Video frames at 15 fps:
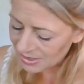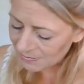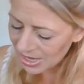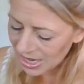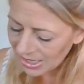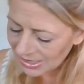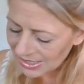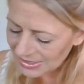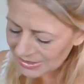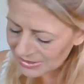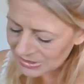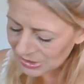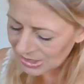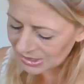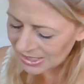
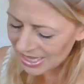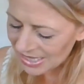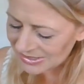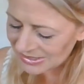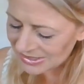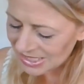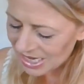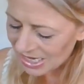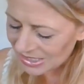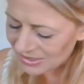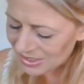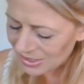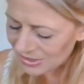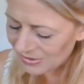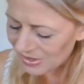Polyester,
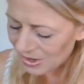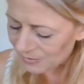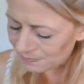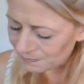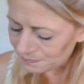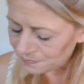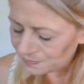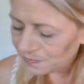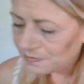elastane, there you go.